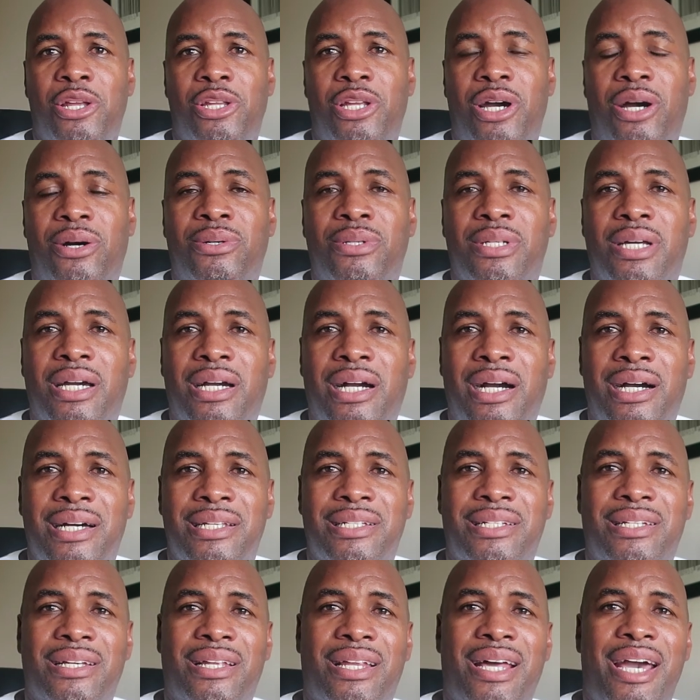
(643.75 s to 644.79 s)
The only
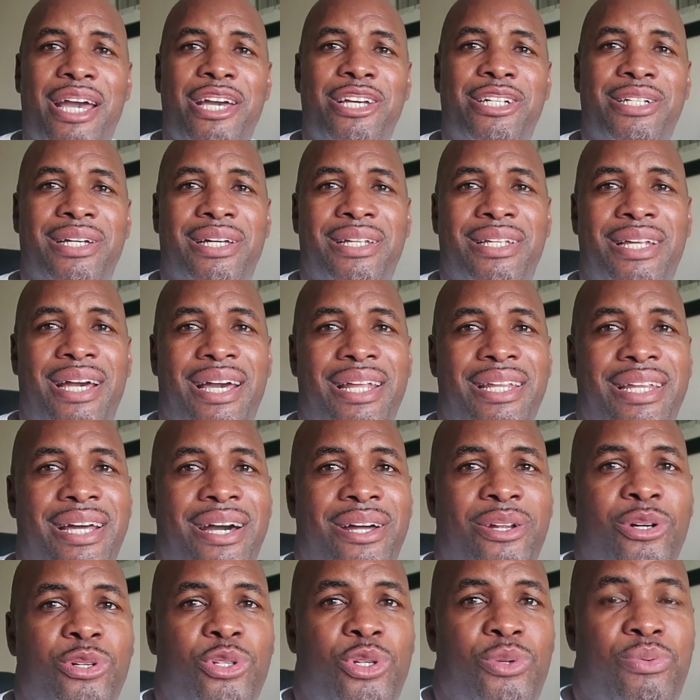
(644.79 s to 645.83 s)
consolation that
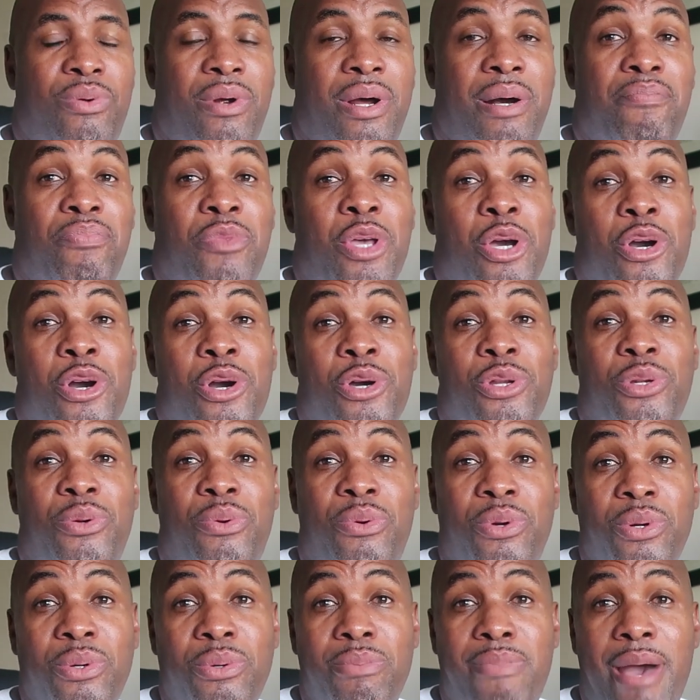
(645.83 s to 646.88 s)
Donald Trump
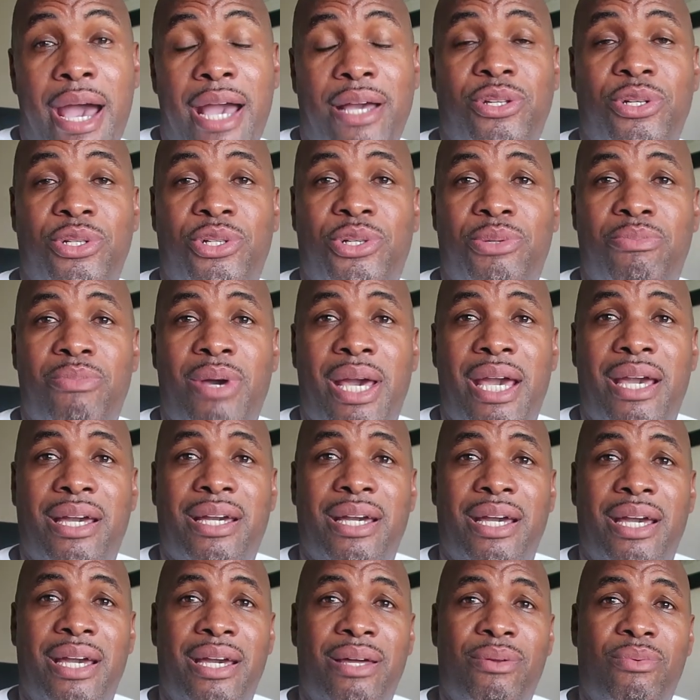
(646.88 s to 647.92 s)
threw back to
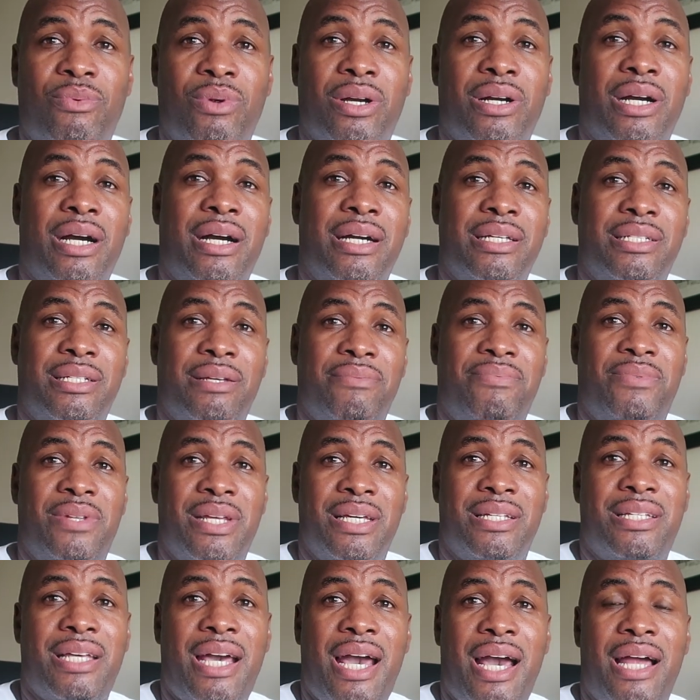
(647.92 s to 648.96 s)
Jamaica in regards of
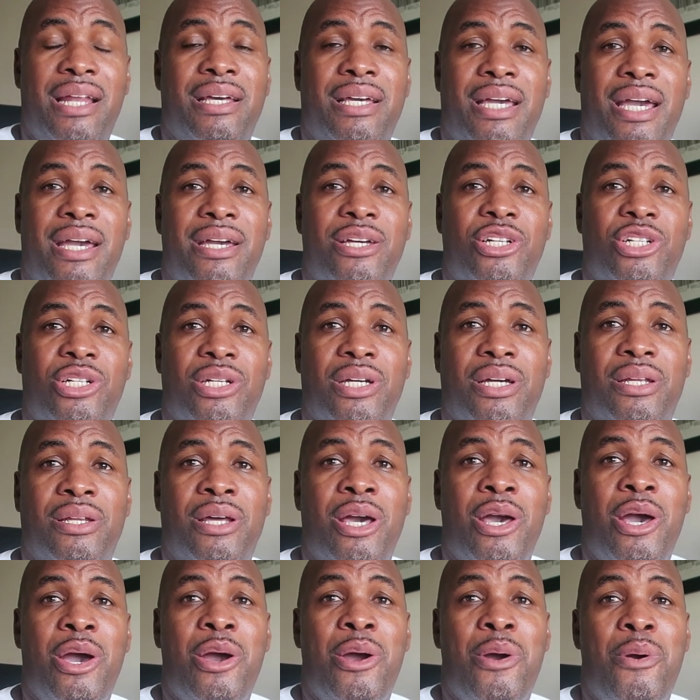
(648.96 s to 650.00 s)
this
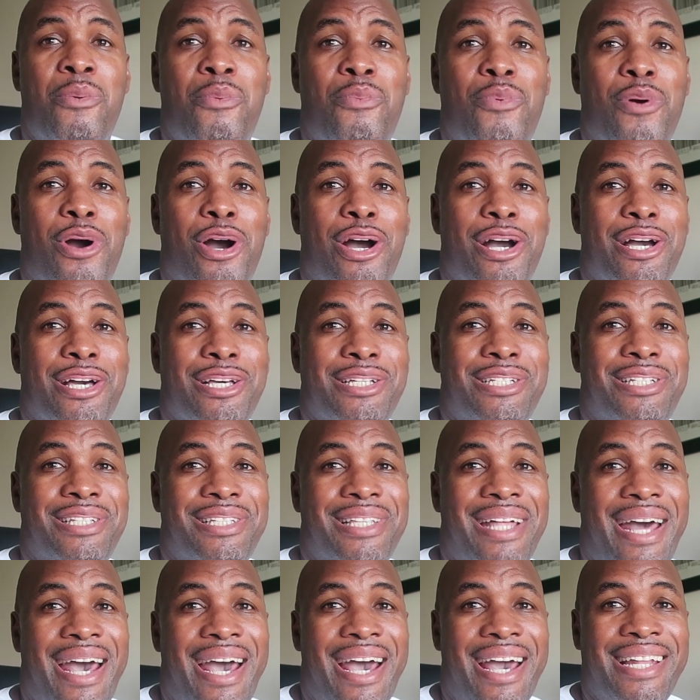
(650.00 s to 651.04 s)
allegation
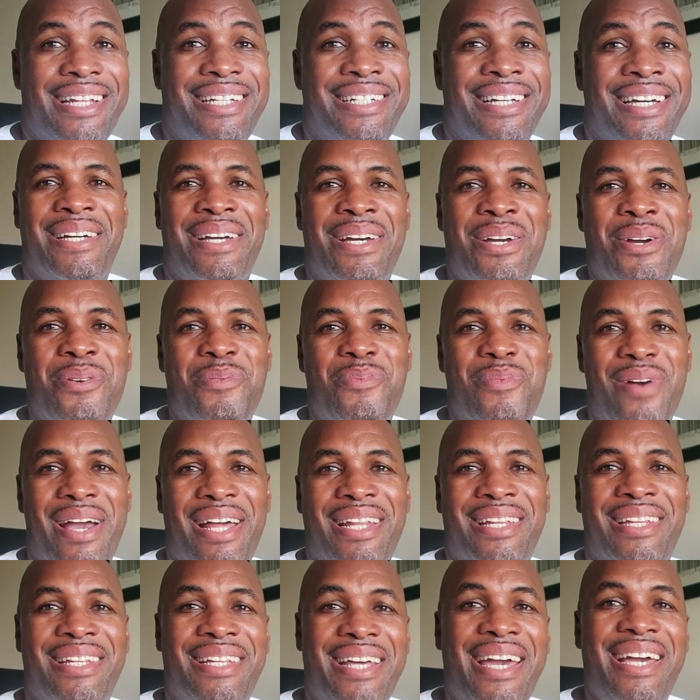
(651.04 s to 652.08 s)
was that
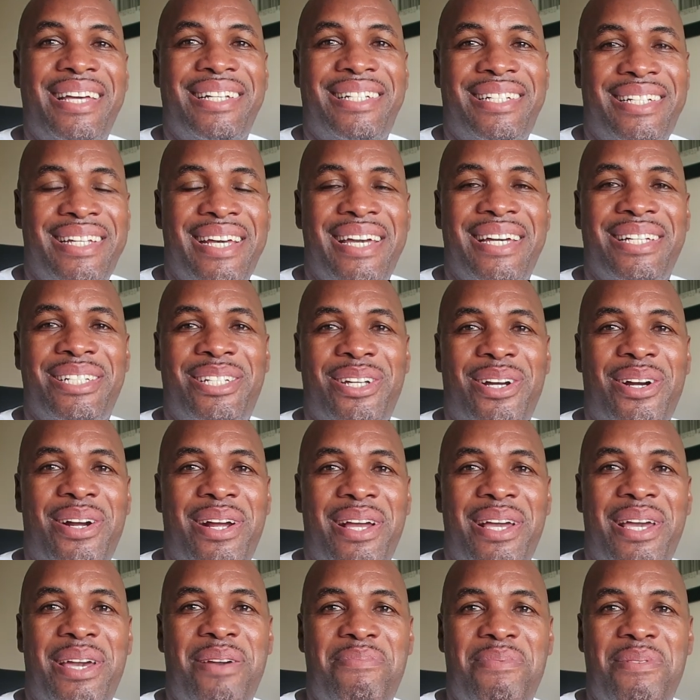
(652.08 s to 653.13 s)
when these things
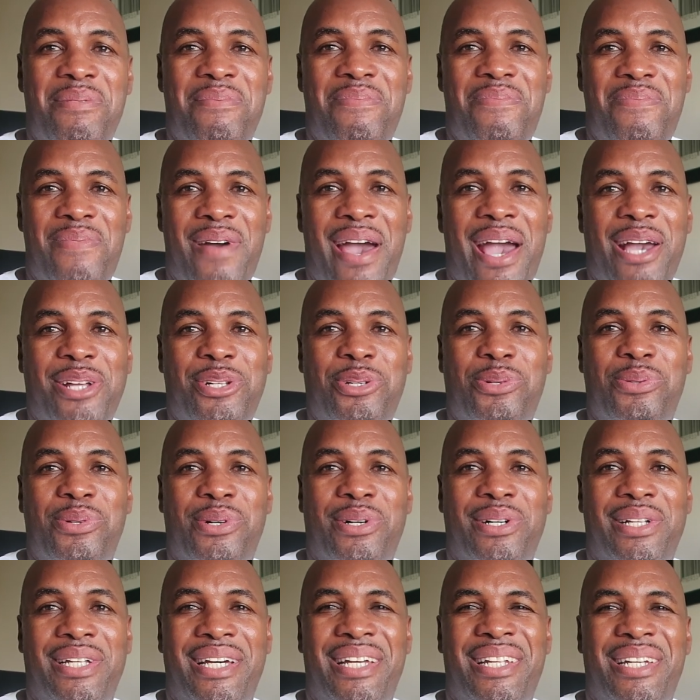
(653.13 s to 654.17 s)
are even
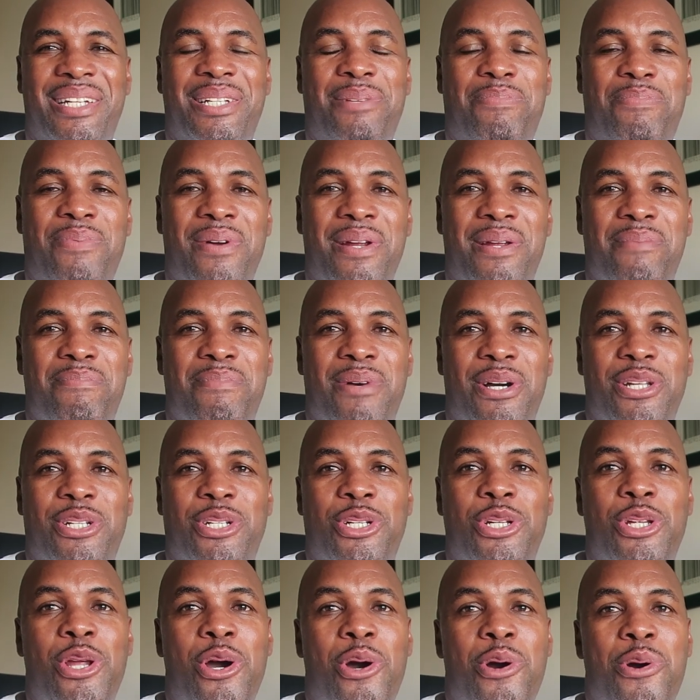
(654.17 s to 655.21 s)
factual, it is pretty
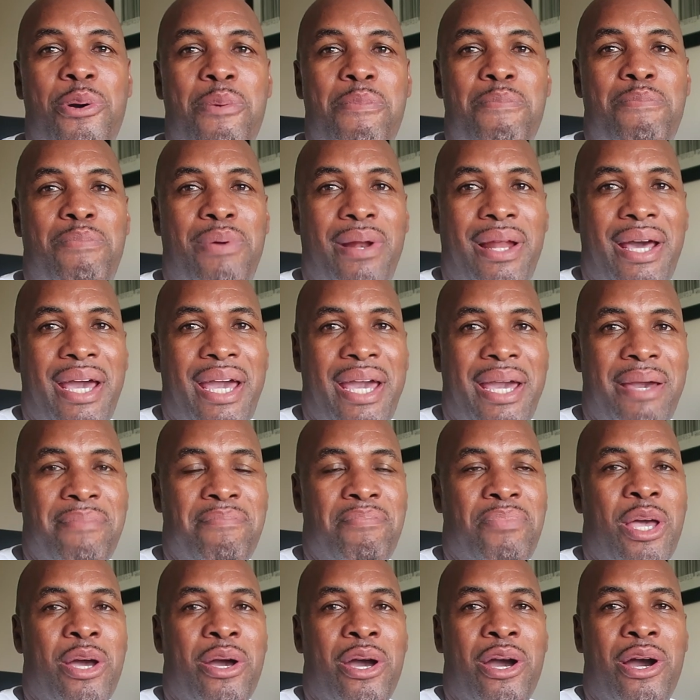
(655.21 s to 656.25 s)
much no
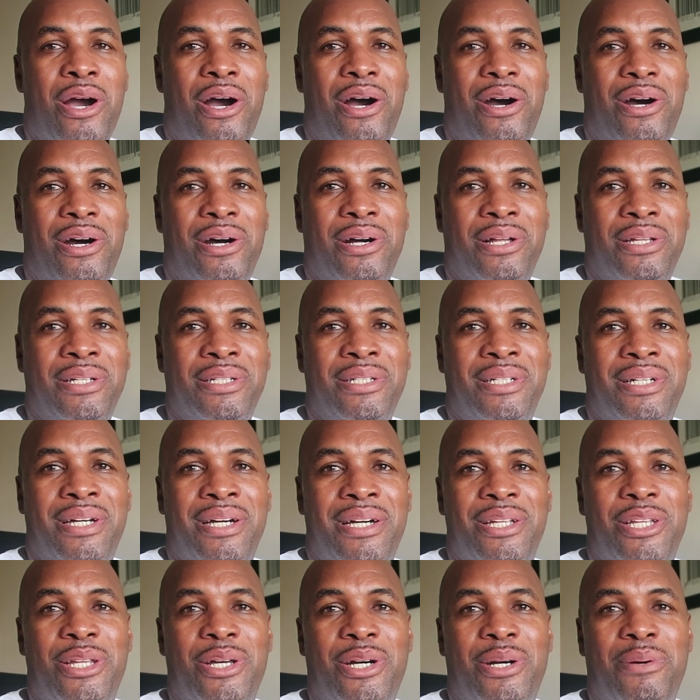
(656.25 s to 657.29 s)
blame
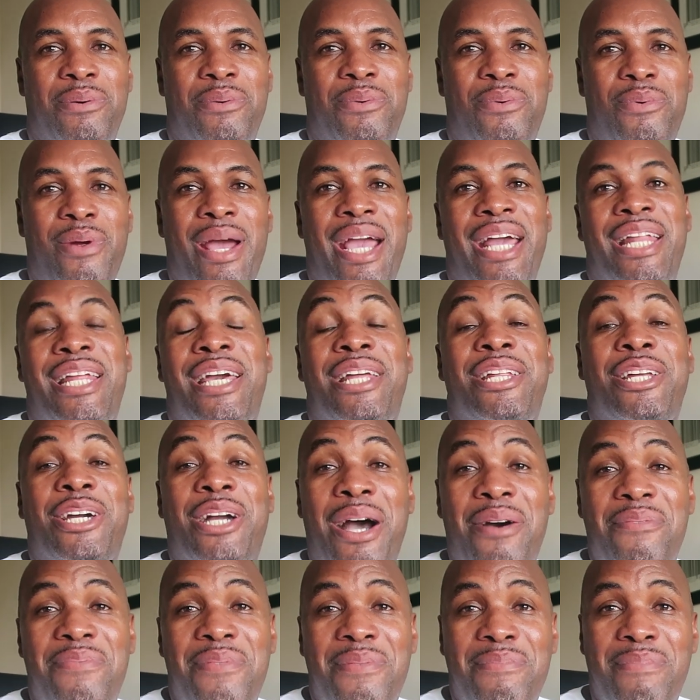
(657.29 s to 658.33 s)
on the reigning
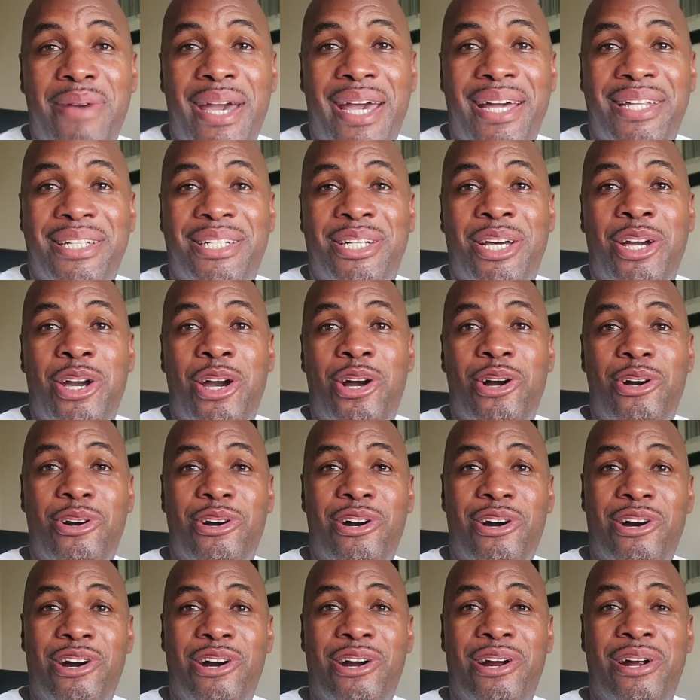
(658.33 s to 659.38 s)
government
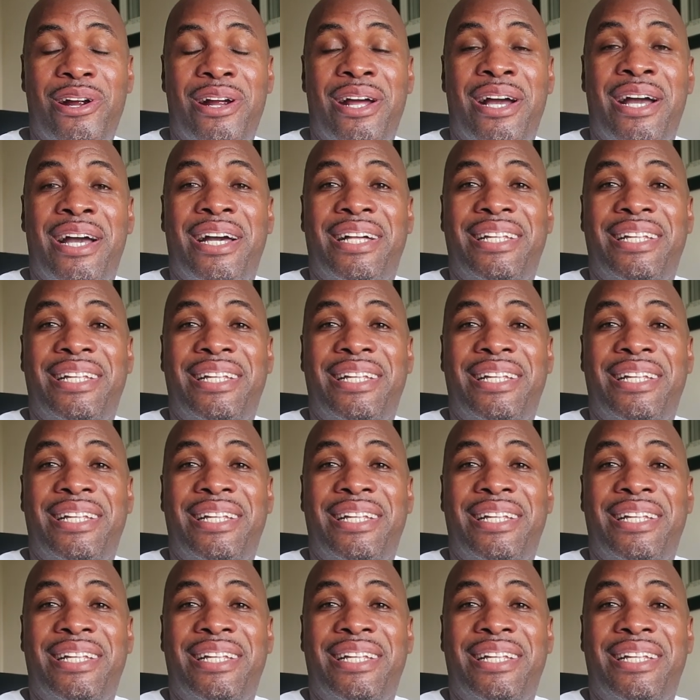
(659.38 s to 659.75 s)
or